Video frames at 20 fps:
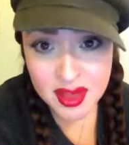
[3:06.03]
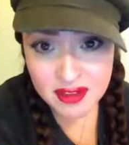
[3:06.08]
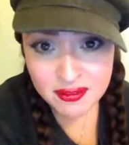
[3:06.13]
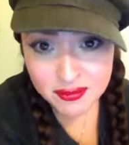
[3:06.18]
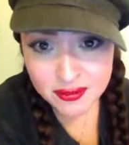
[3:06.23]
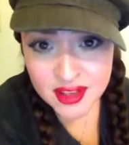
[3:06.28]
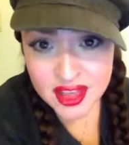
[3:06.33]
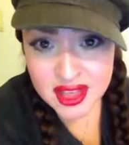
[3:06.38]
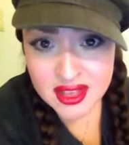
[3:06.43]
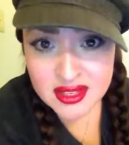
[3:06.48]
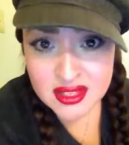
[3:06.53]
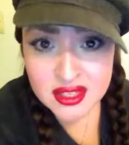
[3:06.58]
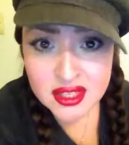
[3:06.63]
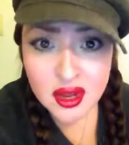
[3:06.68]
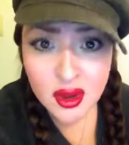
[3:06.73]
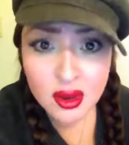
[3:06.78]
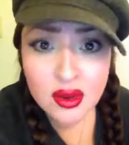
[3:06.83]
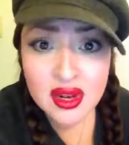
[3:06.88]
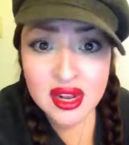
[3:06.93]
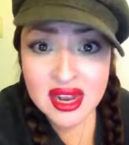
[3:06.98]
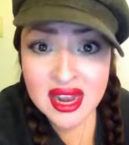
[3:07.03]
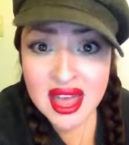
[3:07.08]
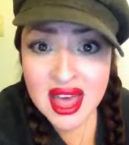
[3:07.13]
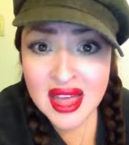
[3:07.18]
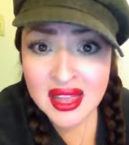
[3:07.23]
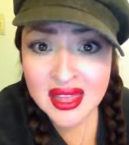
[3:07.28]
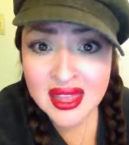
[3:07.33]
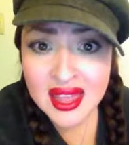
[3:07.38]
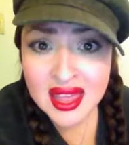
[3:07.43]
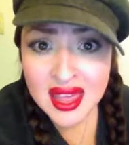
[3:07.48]
me feel so
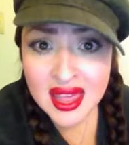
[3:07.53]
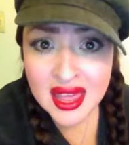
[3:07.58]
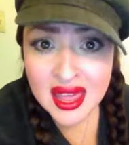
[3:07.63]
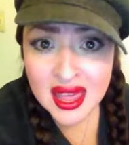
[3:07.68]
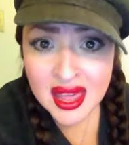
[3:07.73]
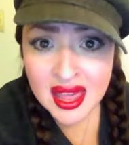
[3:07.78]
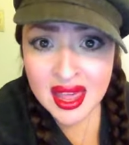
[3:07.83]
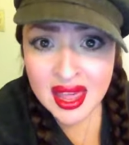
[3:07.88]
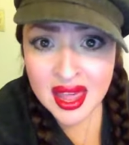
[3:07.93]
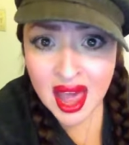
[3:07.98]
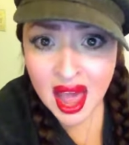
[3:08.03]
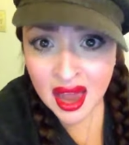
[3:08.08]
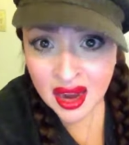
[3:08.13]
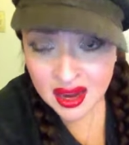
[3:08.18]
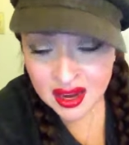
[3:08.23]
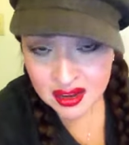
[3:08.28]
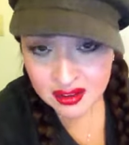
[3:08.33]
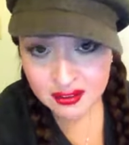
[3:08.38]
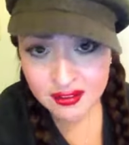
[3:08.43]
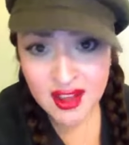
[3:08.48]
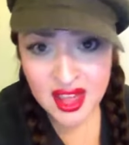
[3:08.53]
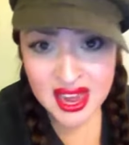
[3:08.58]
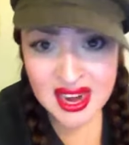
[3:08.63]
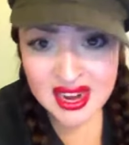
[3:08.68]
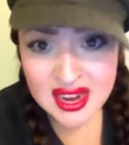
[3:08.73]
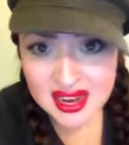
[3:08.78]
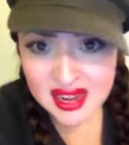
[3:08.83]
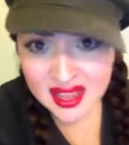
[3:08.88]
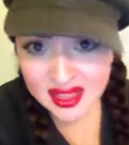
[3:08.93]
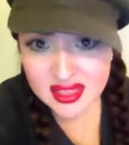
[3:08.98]
lucky.
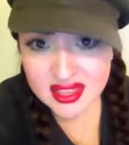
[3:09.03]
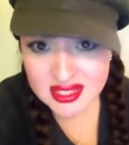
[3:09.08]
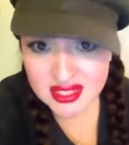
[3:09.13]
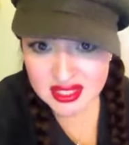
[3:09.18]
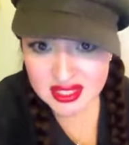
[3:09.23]
Finally, the